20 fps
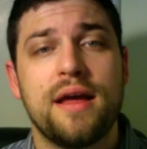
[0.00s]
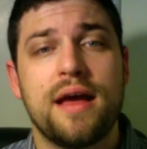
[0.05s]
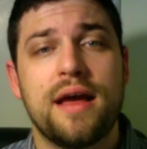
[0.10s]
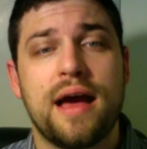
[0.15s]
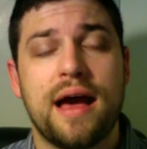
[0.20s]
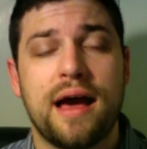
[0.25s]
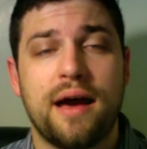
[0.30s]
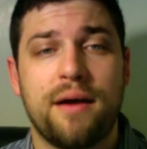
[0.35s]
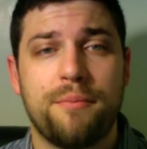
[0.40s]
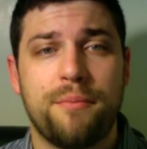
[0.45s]

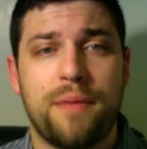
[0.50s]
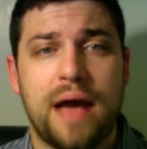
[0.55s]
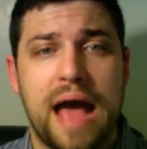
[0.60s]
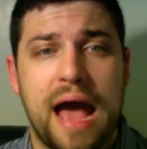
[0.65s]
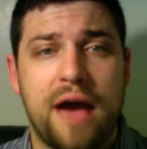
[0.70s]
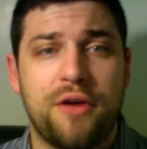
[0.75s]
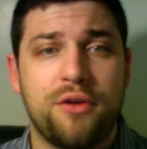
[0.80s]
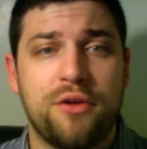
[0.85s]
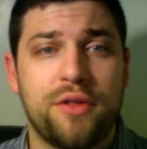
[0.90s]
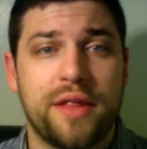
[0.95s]

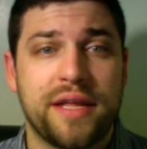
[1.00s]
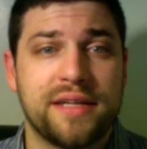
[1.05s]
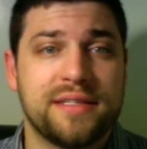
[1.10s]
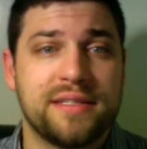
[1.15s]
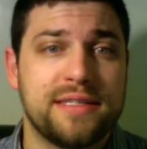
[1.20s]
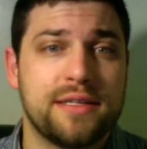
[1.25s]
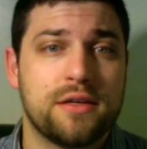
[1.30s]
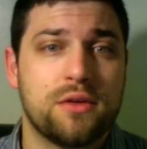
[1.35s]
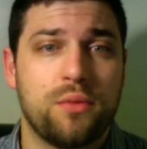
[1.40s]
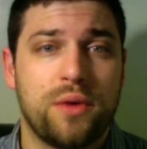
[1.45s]
How do they
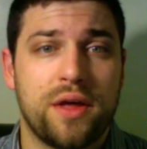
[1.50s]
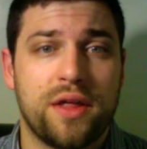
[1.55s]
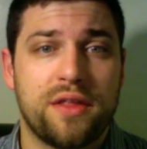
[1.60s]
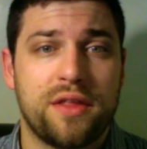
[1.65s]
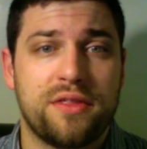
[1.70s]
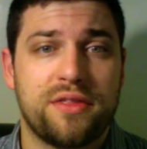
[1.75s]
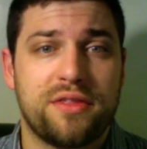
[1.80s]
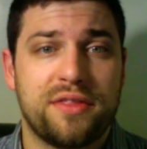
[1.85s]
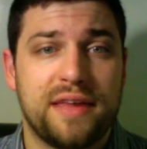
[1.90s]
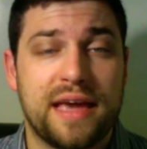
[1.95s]
deal
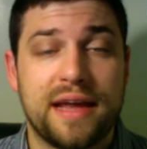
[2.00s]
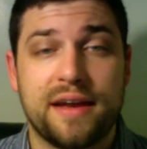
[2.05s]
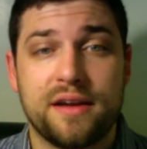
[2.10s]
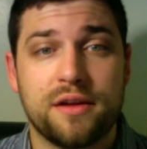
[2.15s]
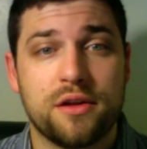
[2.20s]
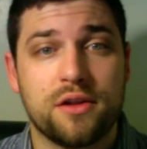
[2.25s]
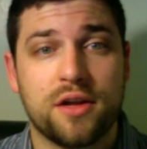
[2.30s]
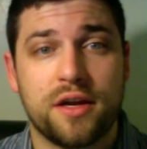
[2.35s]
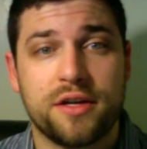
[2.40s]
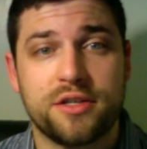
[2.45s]
with getting
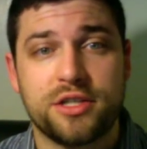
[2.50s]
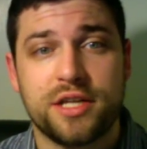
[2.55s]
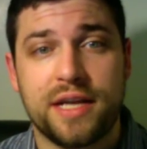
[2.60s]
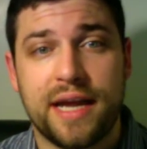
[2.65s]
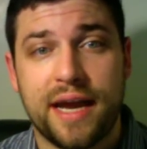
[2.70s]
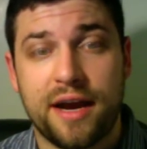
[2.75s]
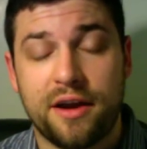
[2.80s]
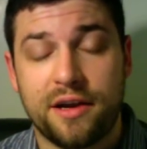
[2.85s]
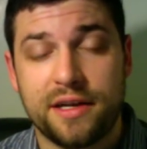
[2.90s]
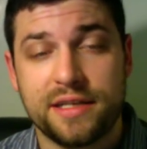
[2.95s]
a large
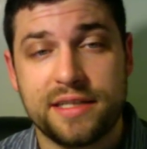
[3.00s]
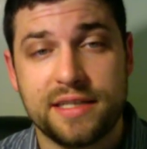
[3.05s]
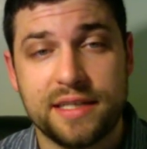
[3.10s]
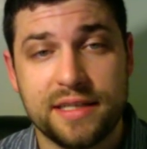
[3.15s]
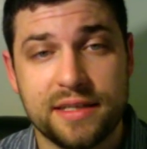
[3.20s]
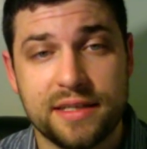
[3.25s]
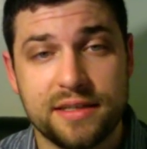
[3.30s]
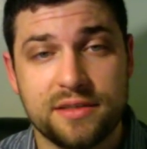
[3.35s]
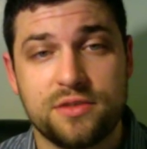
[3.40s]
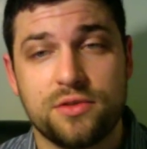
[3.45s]

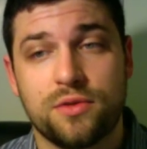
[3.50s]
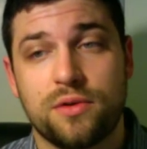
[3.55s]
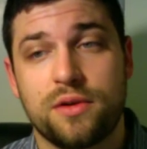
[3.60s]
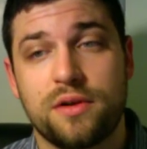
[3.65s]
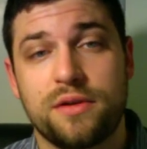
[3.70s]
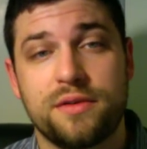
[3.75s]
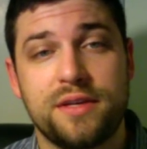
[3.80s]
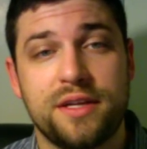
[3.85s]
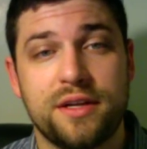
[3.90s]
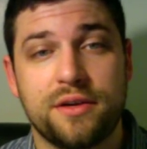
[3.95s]
inheritance,
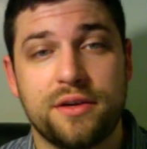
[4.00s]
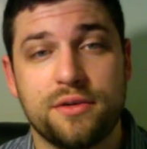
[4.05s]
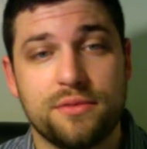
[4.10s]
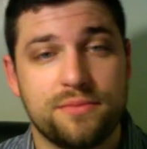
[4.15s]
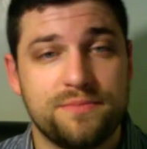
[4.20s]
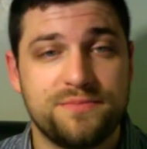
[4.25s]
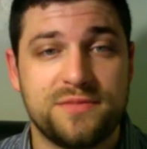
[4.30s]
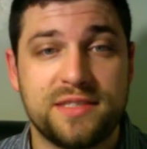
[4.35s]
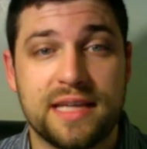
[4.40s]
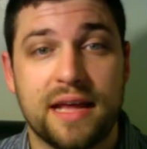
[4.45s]
or,
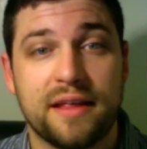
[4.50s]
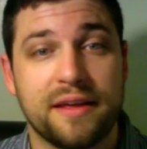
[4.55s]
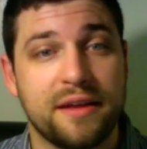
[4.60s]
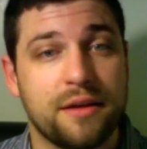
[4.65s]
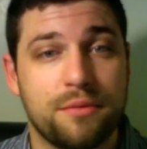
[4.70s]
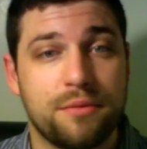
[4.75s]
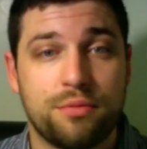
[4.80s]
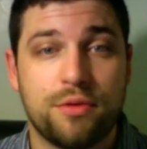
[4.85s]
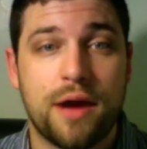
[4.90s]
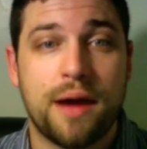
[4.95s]
selling
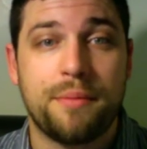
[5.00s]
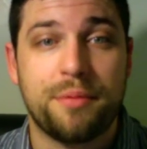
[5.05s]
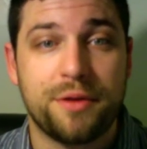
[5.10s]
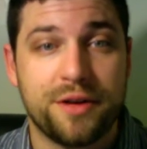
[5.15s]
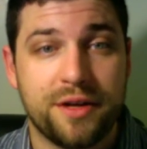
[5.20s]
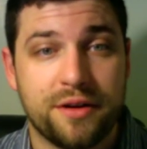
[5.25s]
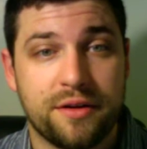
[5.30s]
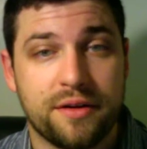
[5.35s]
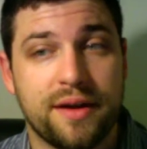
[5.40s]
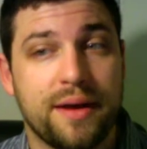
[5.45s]
a
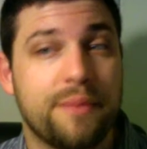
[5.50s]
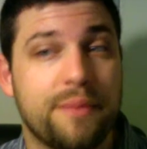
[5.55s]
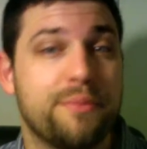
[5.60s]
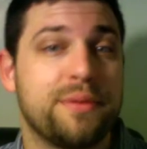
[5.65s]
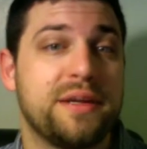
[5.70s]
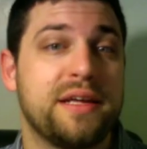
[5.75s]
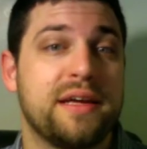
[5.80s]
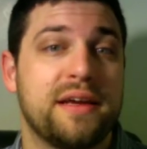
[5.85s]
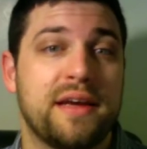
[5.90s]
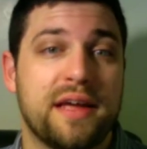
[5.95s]
property or a
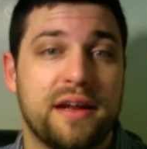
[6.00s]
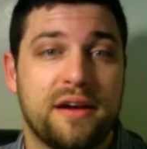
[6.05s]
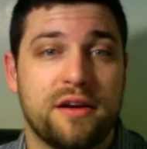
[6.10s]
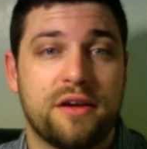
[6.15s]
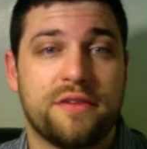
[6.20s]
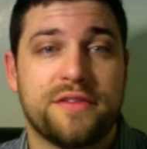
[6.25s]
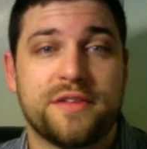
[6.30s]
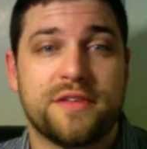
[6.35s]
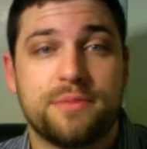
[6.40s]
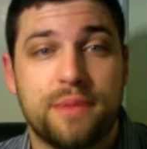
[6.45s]
company and getting
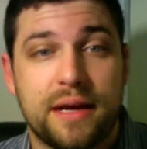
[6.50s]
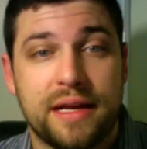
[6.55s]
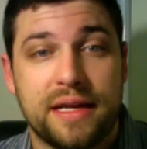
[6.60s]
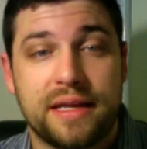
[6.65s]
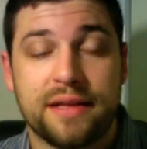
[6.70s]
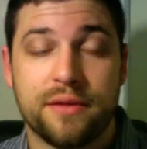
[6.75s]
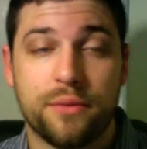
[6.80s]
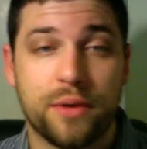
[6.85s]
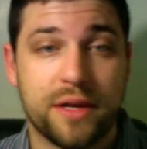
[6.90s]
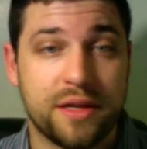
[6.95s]
all this money,
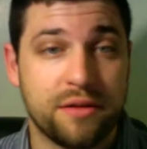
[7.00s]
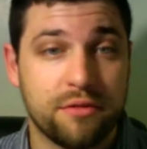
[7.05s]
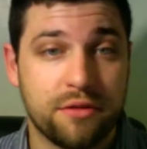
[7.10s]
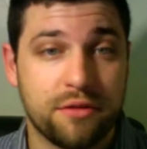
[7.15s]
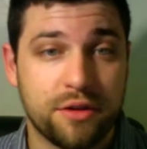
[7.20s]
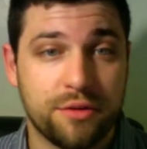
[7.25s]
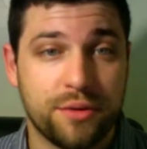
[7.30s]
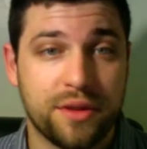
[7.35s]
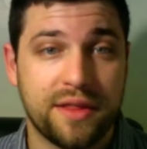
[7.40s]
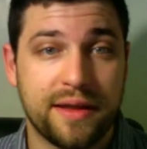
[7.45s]
and then what do you
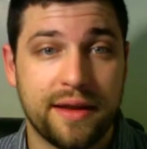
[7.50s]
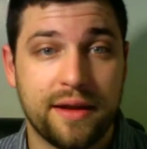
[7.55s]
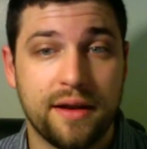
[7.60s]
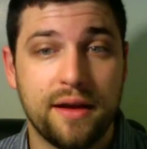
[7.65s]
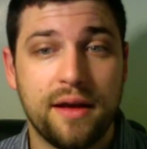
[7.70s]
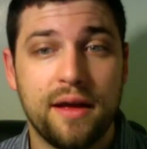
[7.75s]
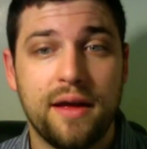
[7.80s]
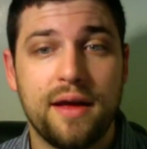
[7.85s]
do with it?